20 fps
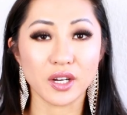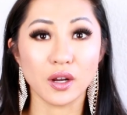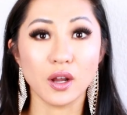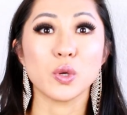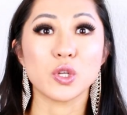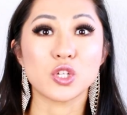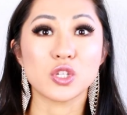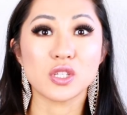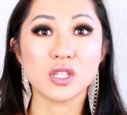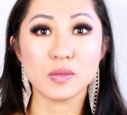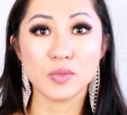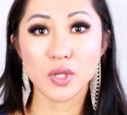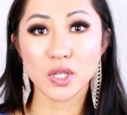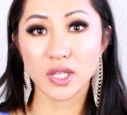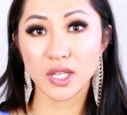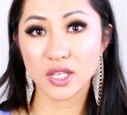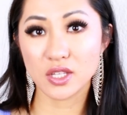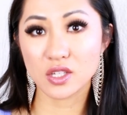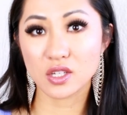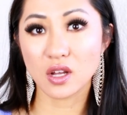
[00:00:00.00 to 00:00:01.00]
which
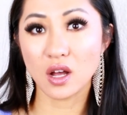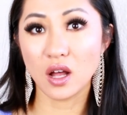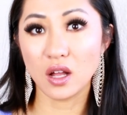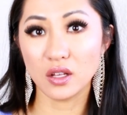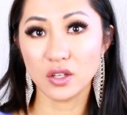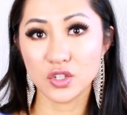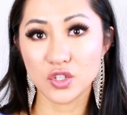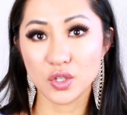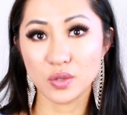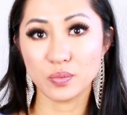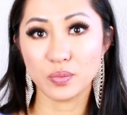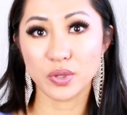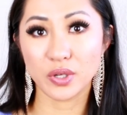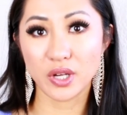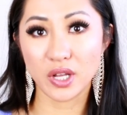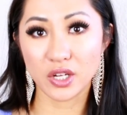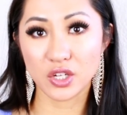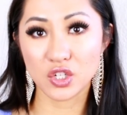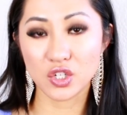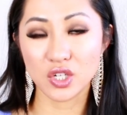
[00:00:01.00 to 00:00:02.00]
stimulates collagen
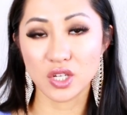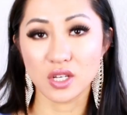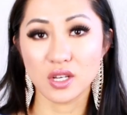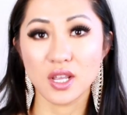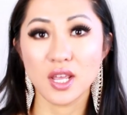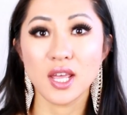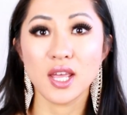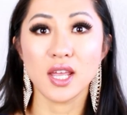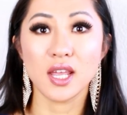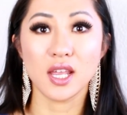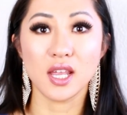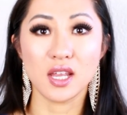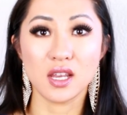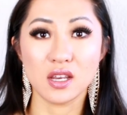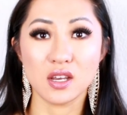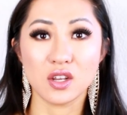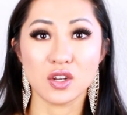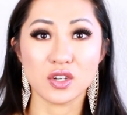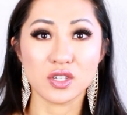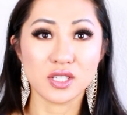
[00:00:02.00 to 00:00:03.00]
production
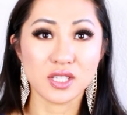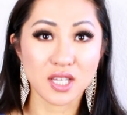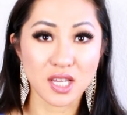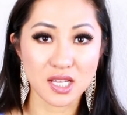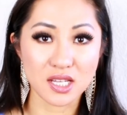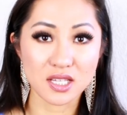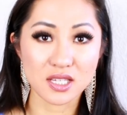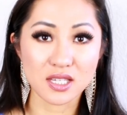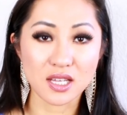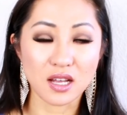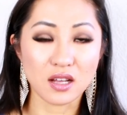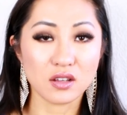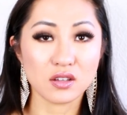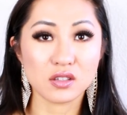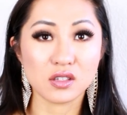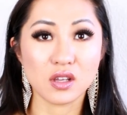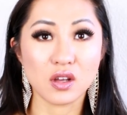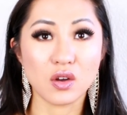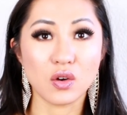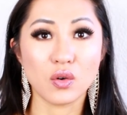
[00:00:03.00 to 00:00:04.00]
in your skin cell.
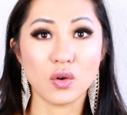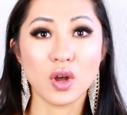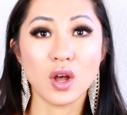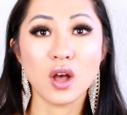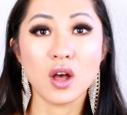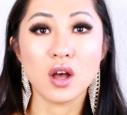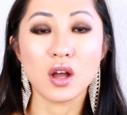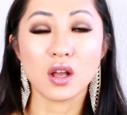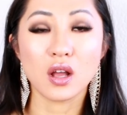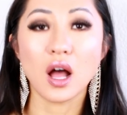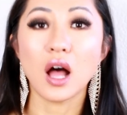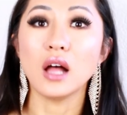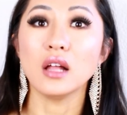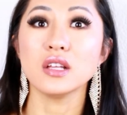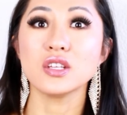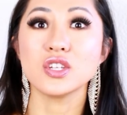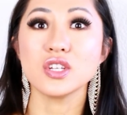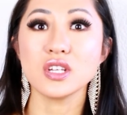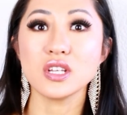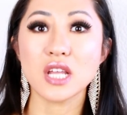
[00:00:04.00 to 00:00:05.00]
So
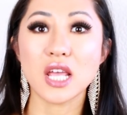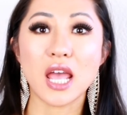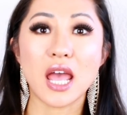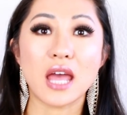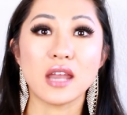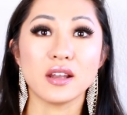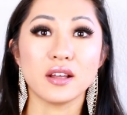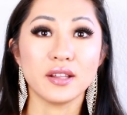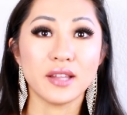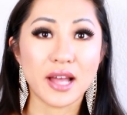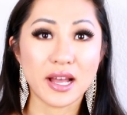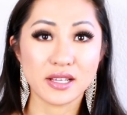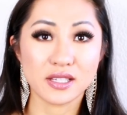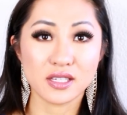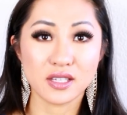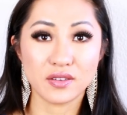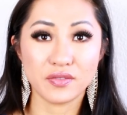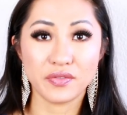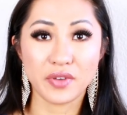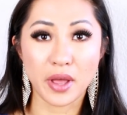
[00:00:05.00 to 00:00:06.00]
collagen and
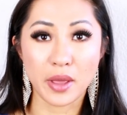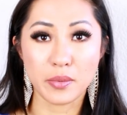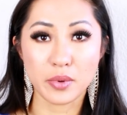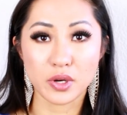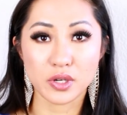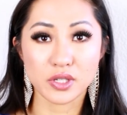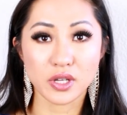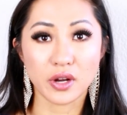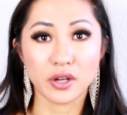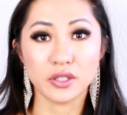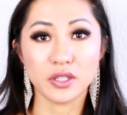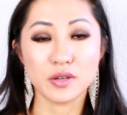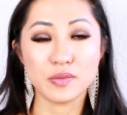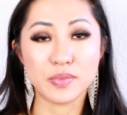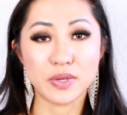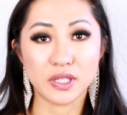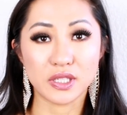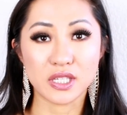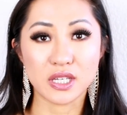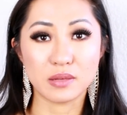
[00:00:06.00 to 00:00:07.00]
elastin fibers are the
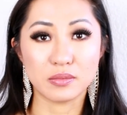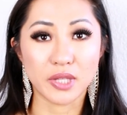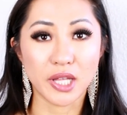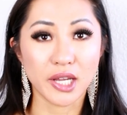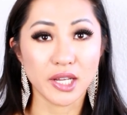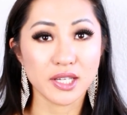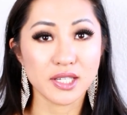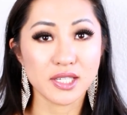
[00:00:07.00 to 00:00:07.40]
building block of